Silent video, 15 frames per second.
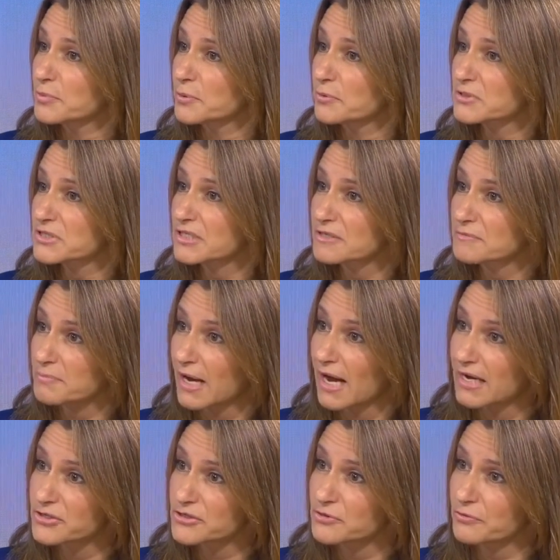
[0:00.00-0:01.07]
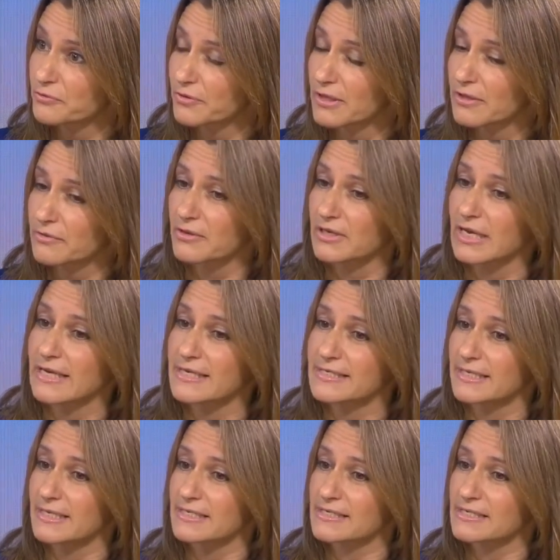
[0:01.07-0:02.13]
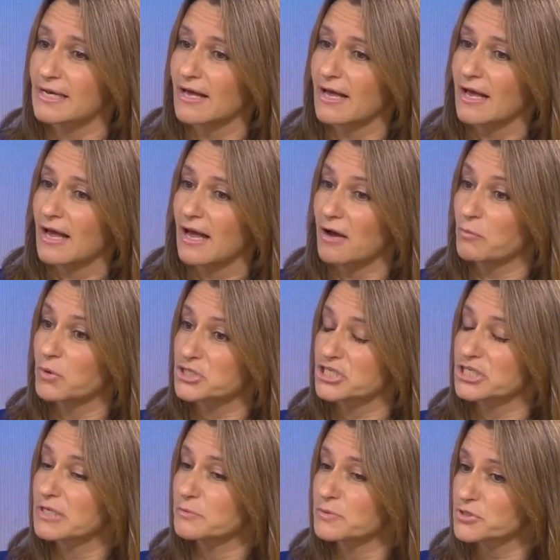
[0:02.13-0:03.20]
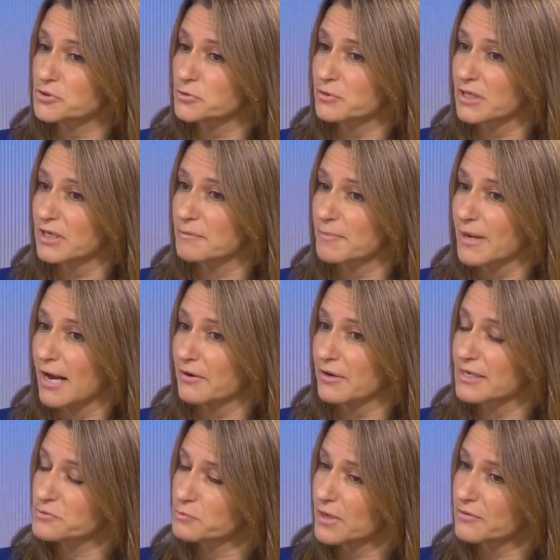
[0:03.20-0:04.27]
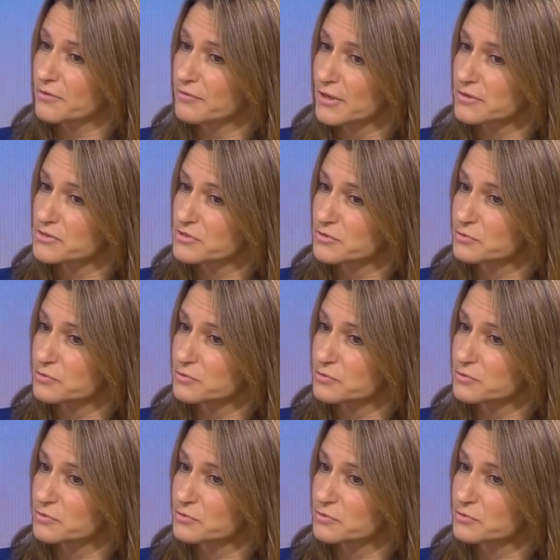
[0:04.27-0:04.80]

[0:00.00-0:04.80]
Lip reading: important, but I do think that it is, what she was talking about is whether those